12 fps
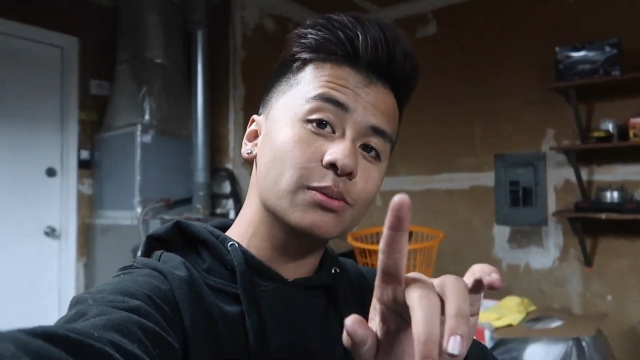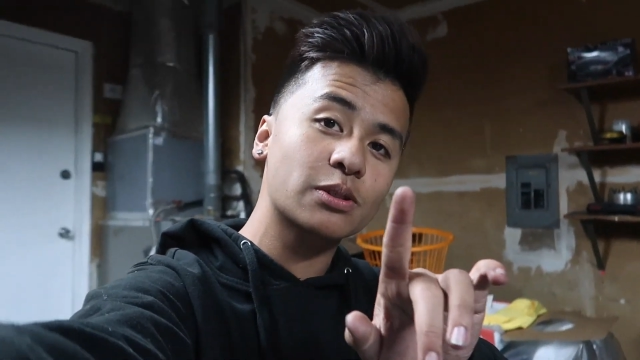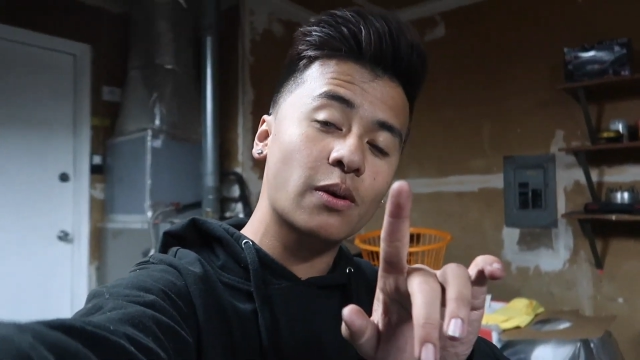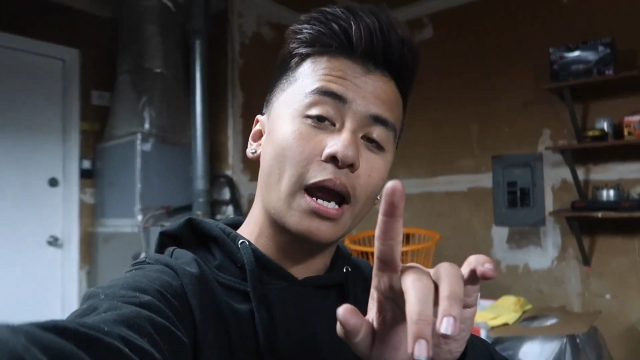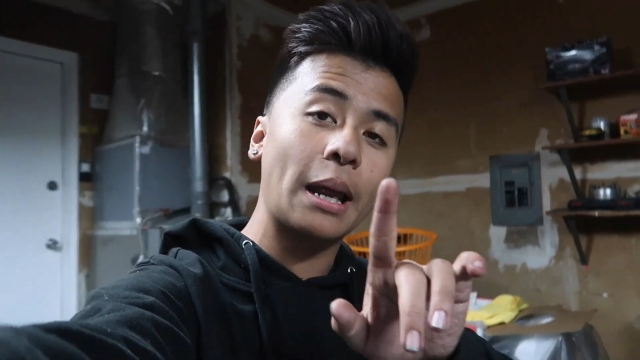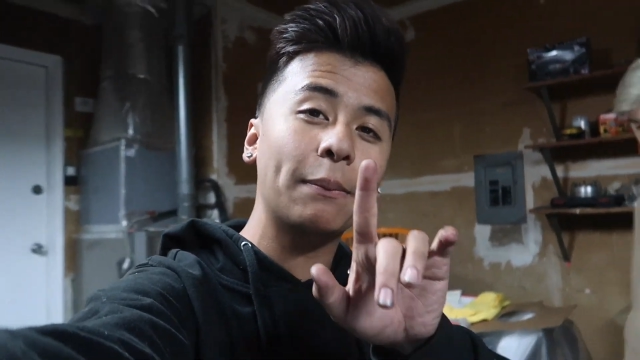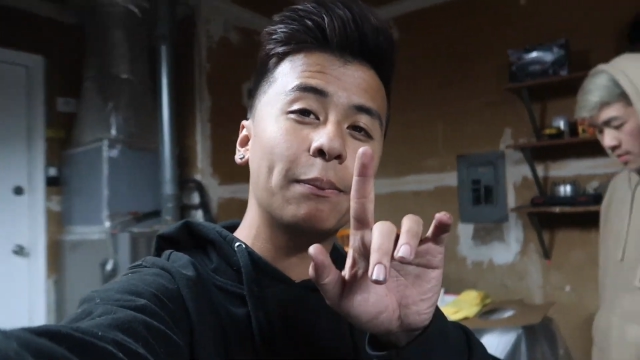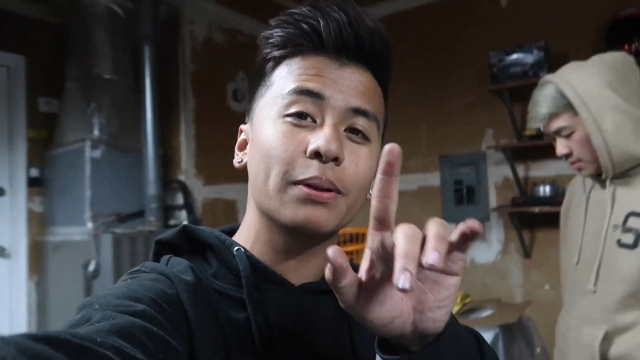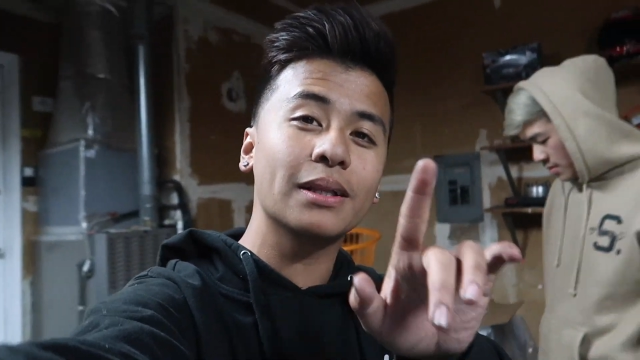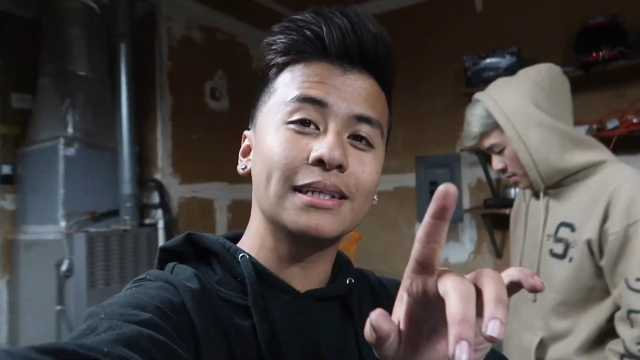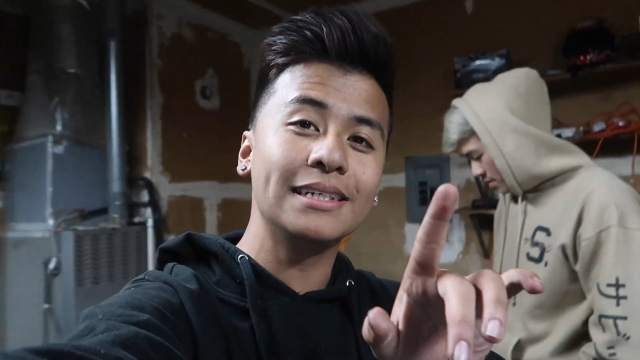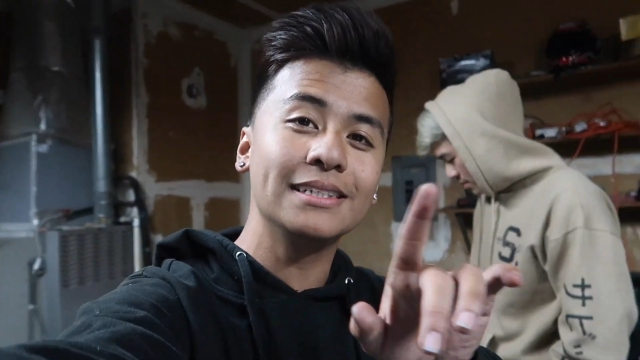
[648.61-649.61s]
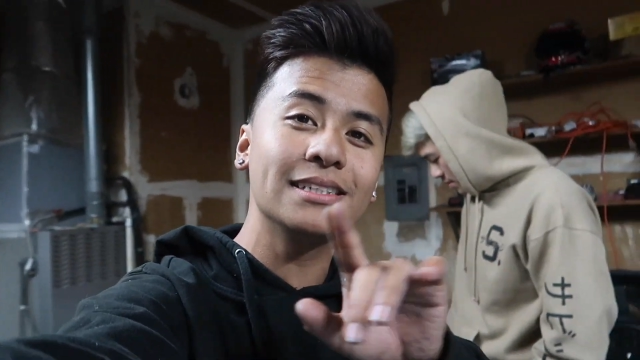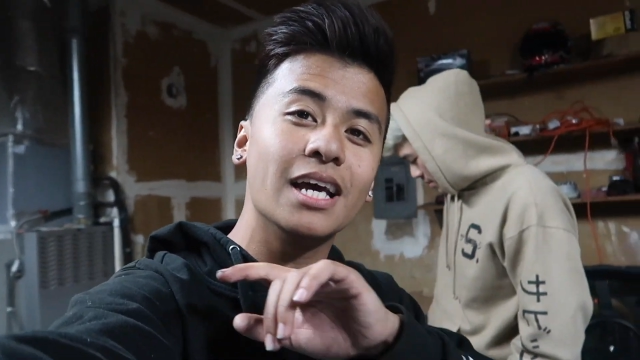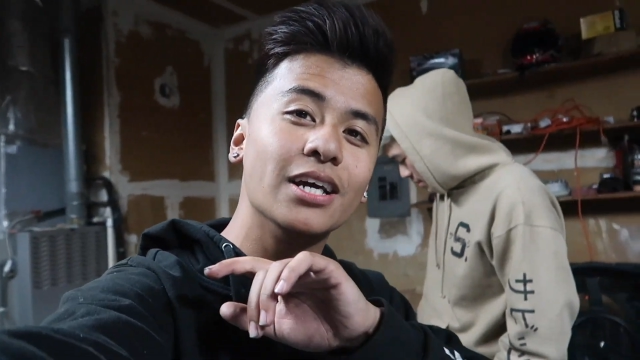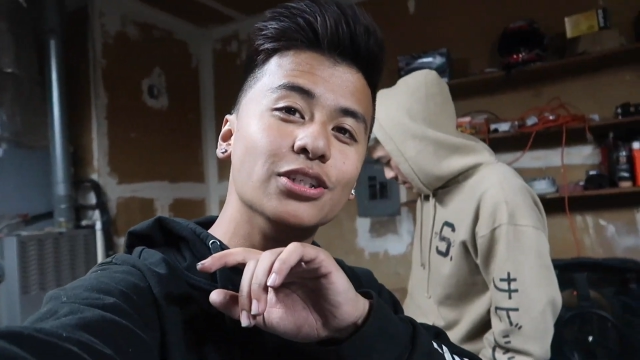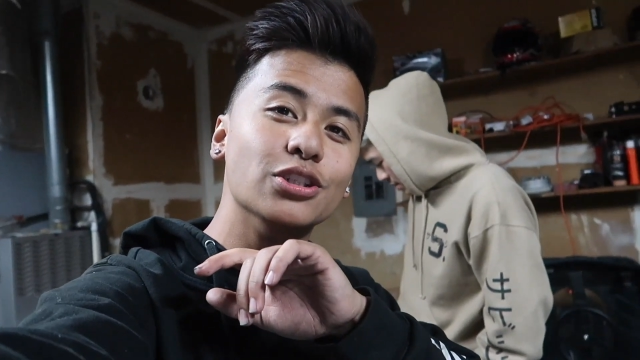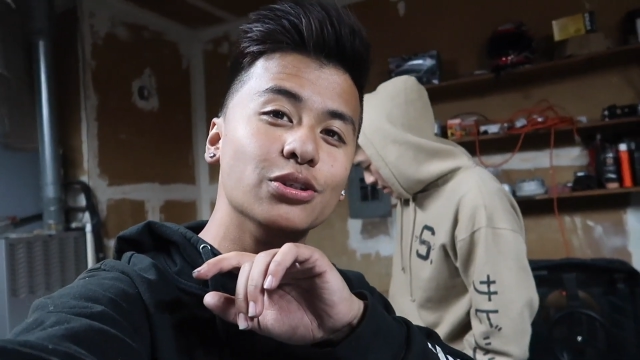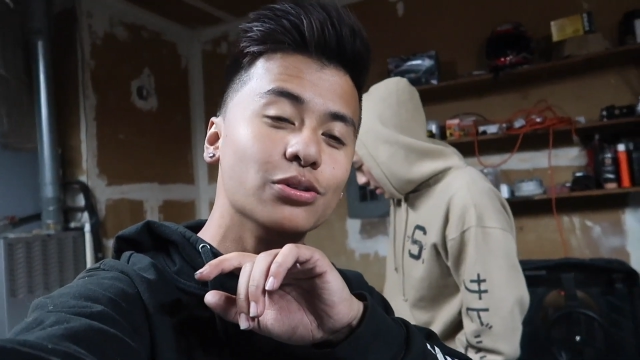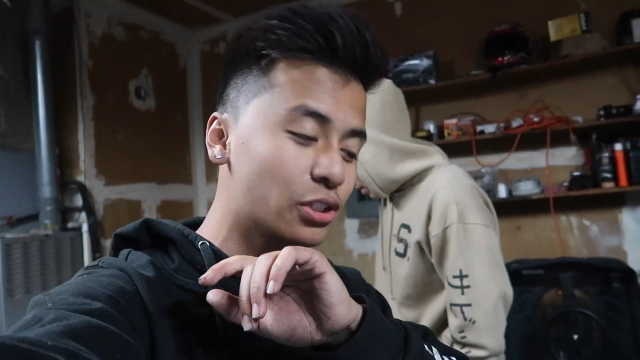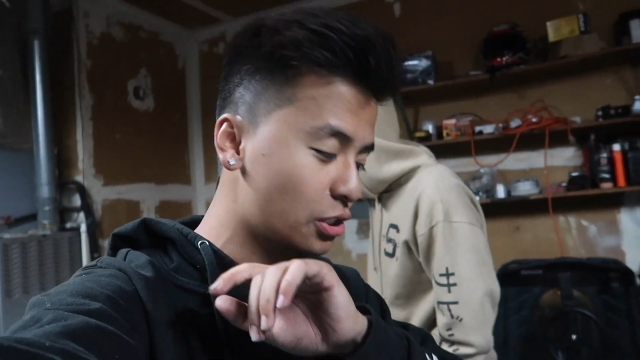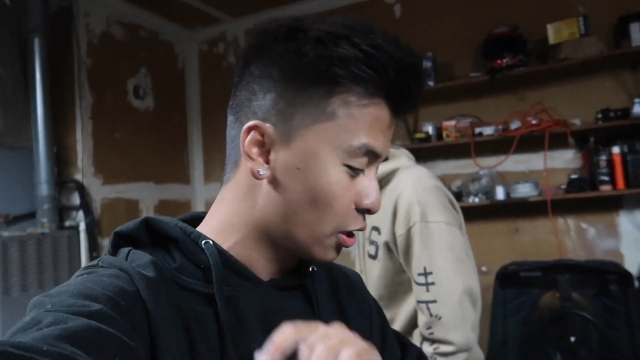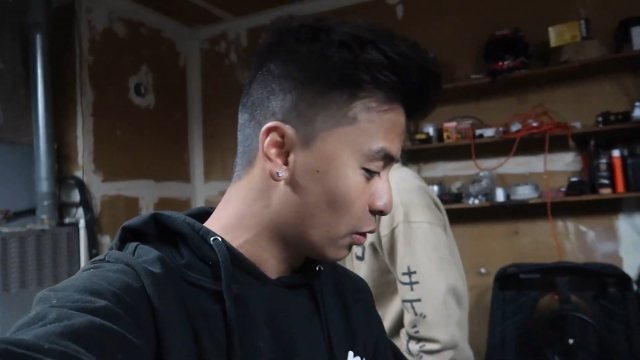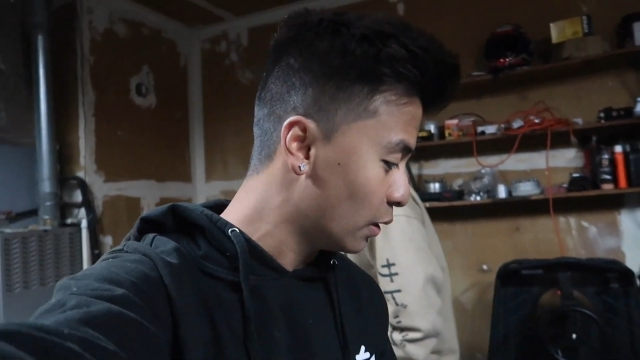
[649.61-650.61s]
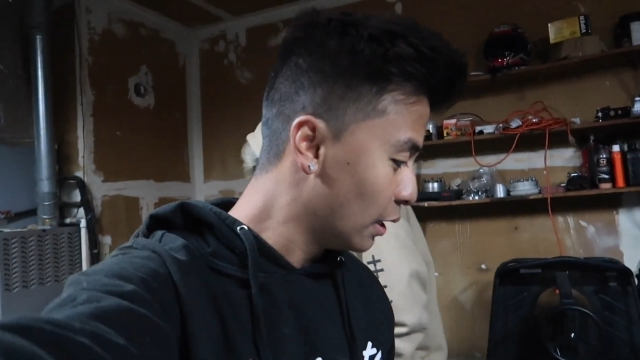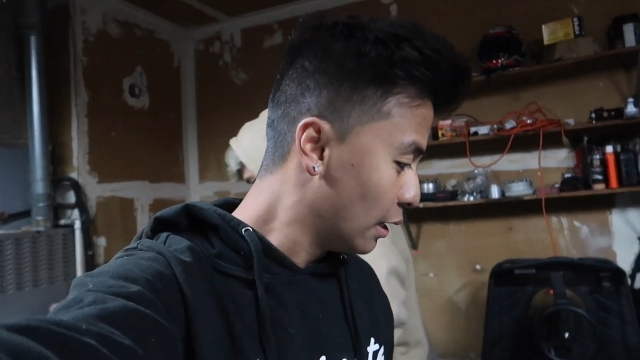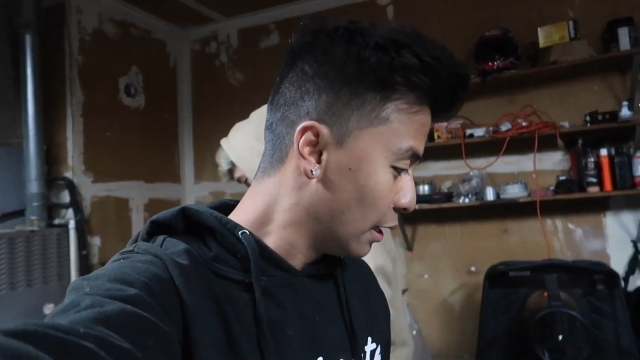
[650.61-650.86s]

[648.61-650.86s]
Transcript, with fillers: subscribed please do so